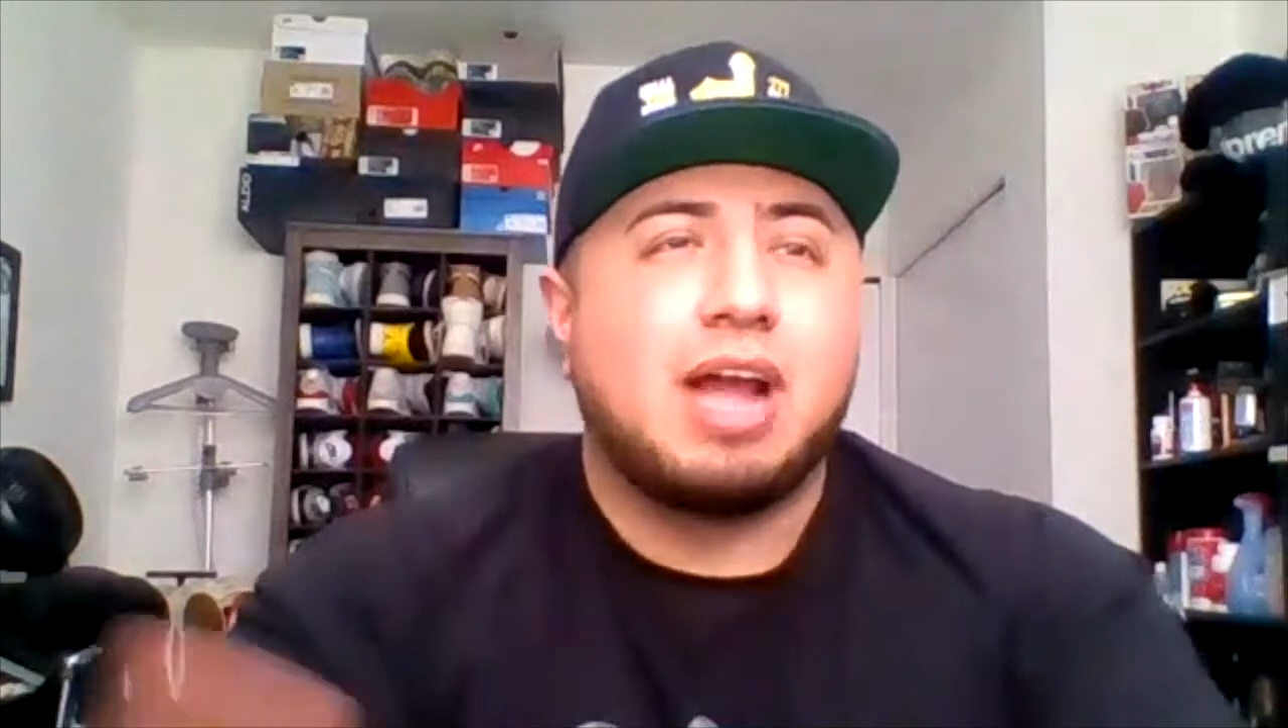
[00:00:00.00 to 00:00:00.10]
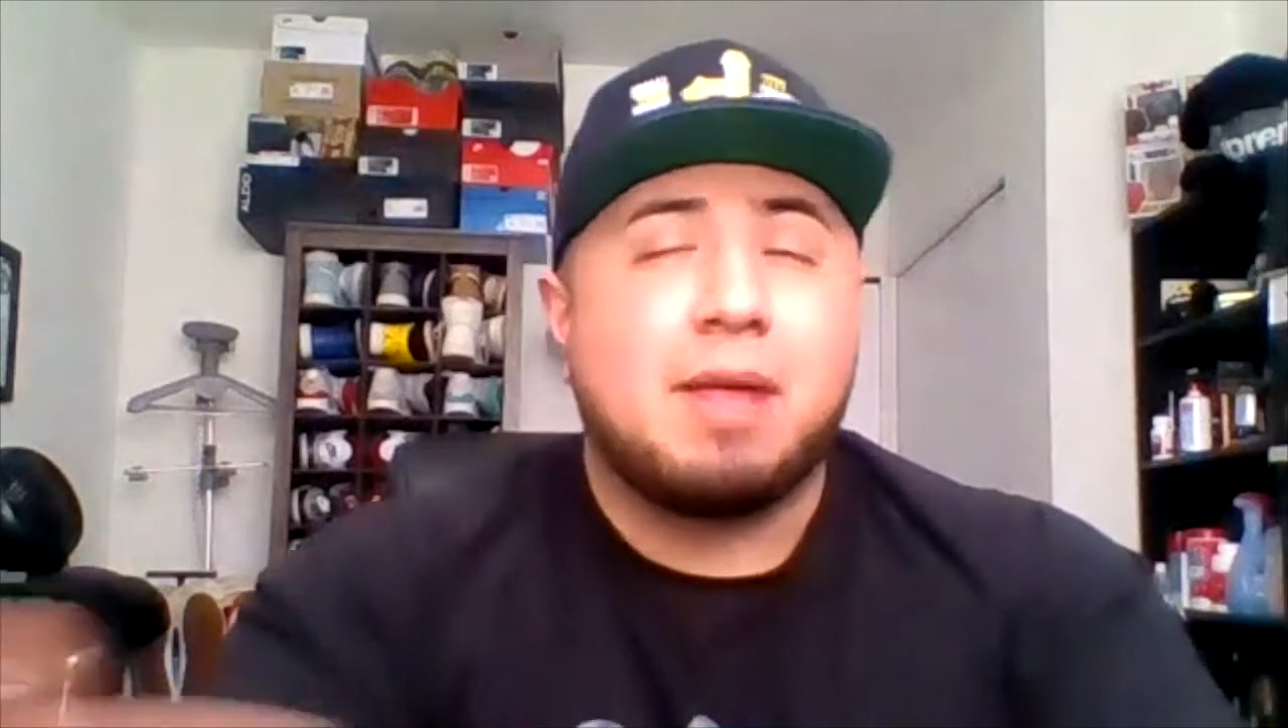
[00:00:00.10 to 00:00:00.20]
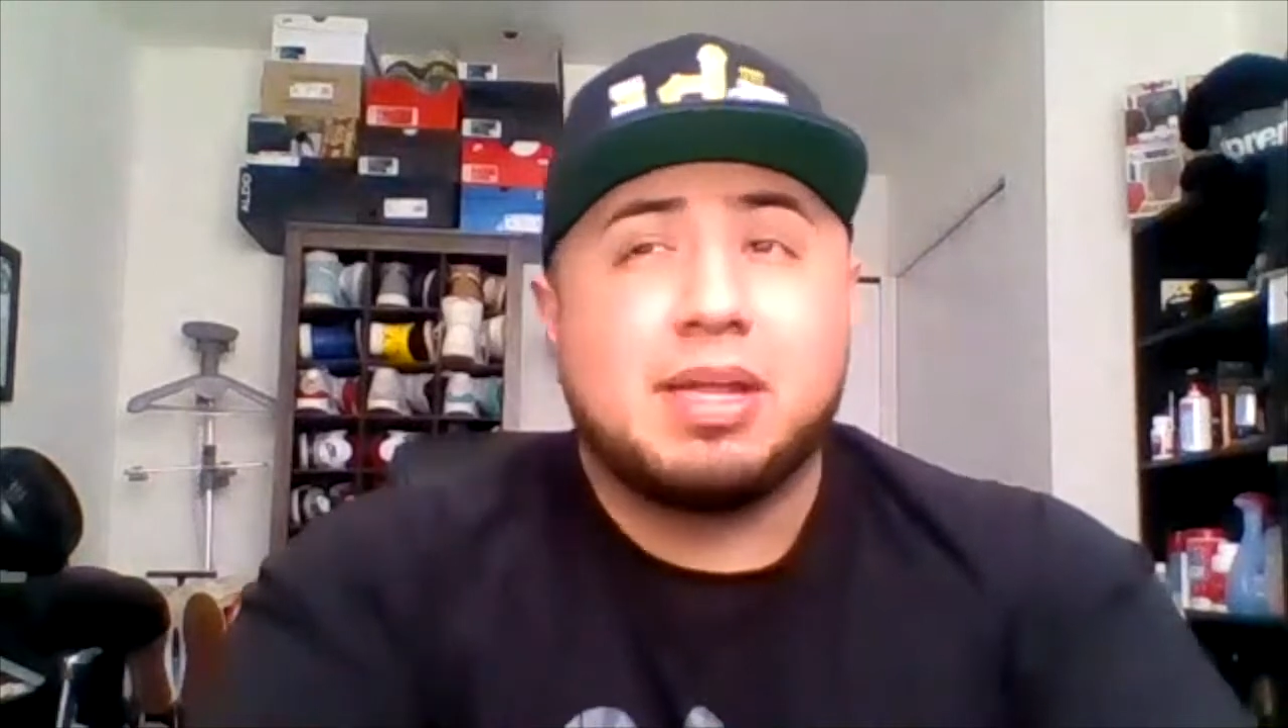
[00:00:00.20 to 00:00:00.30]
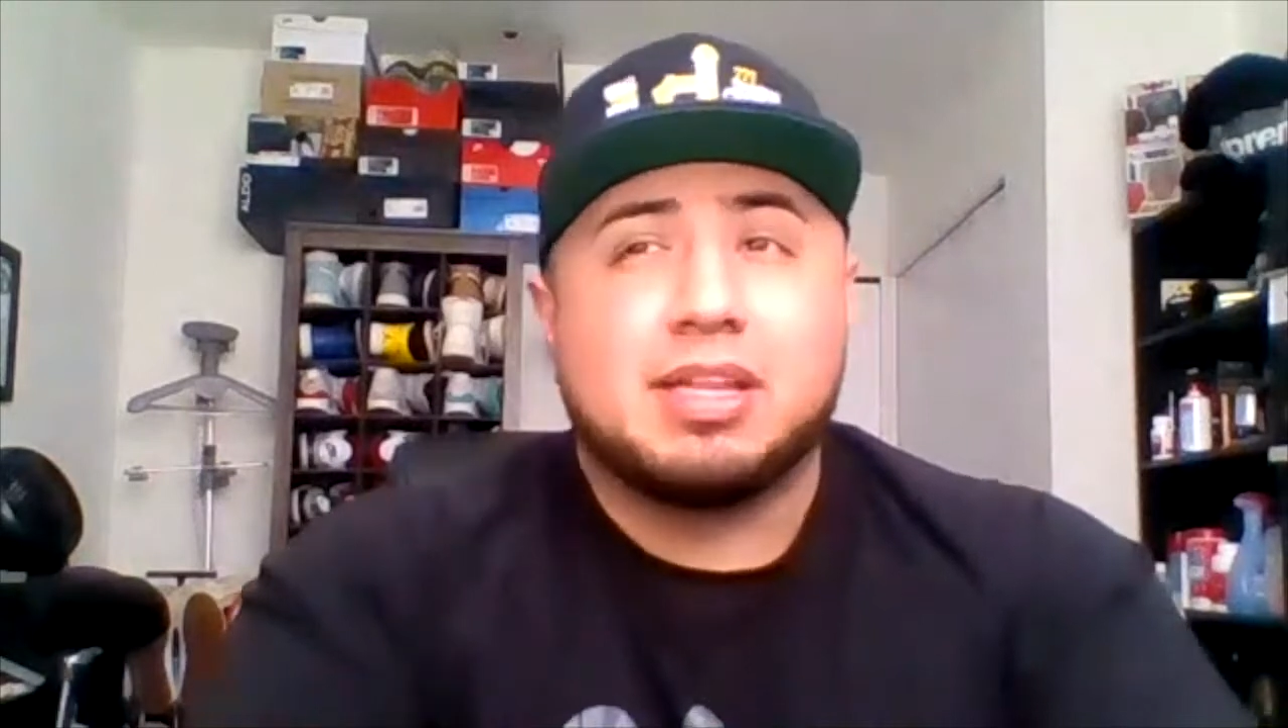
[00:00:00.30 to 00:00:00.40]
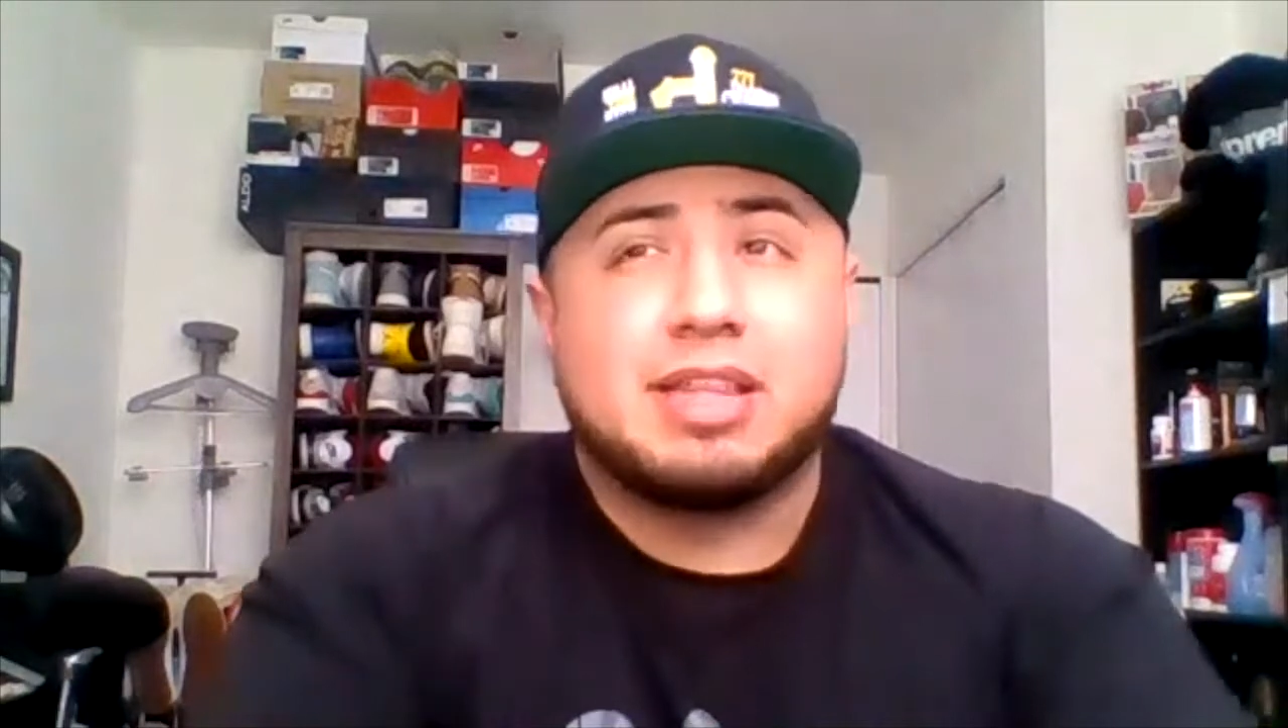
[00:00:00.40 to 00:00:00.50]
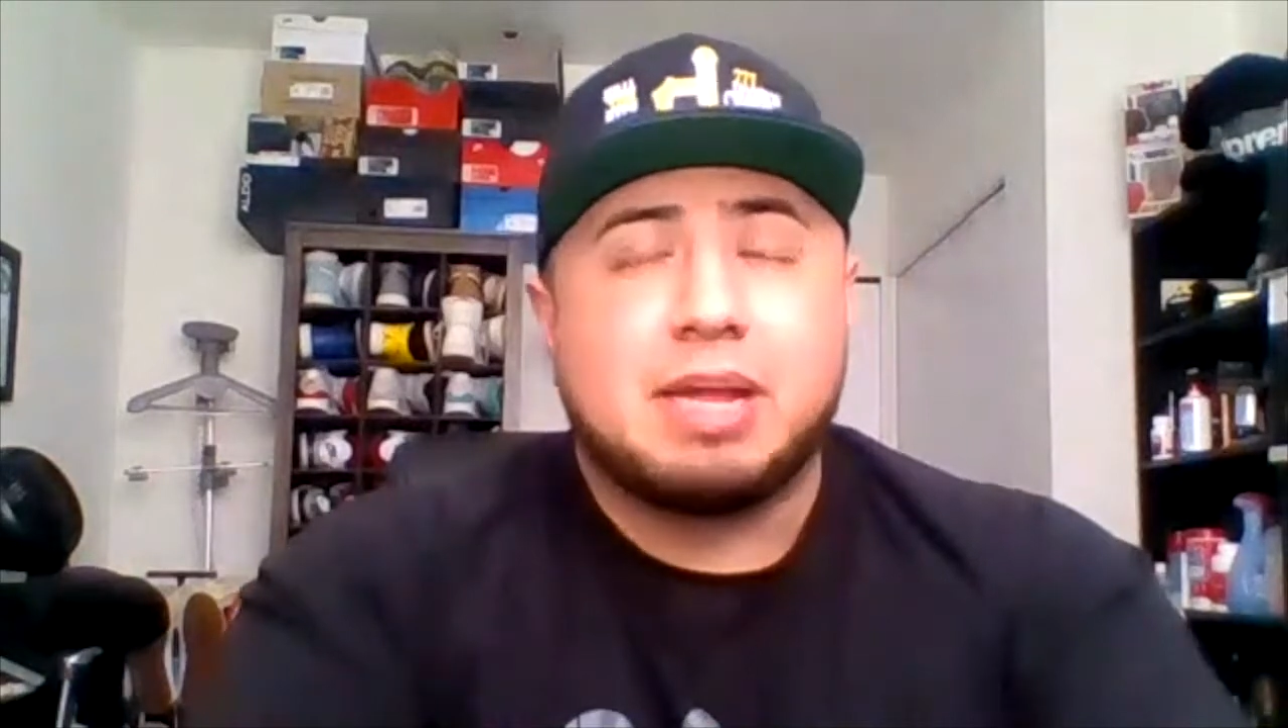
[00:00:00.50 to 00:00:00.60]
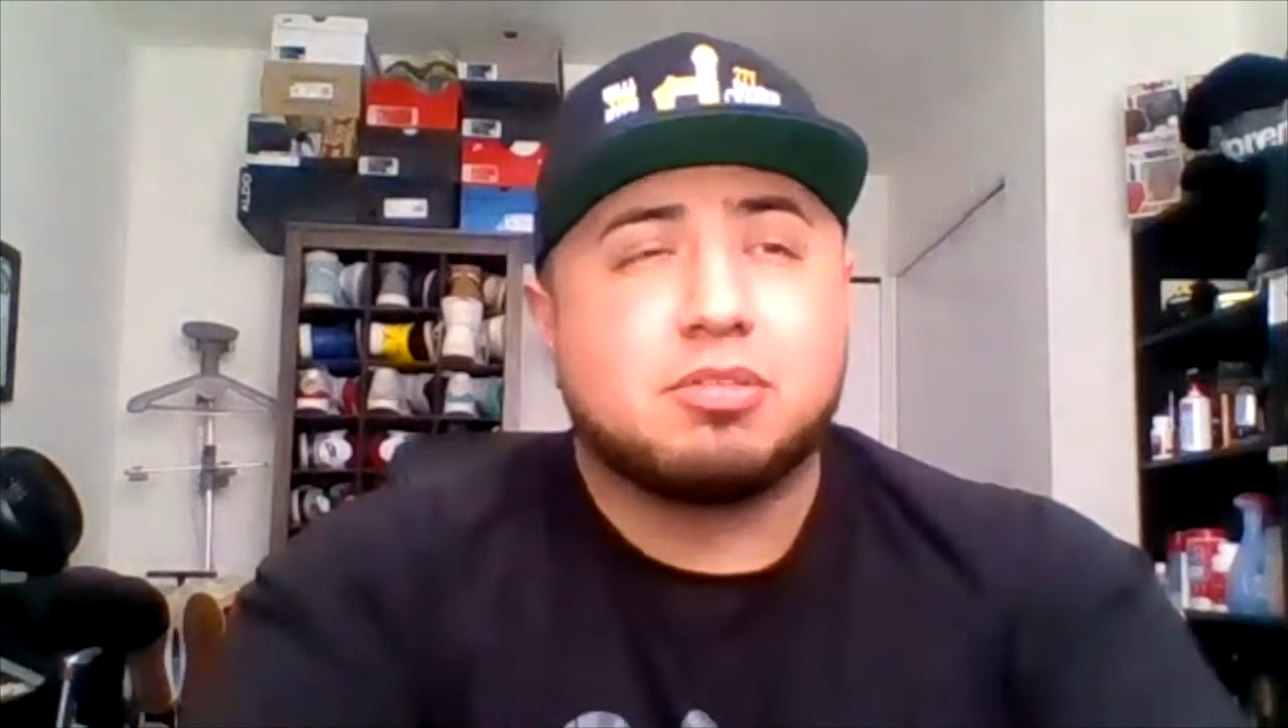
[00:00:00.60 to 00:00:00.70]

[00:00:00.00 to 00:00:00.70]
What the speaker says: I mean, they were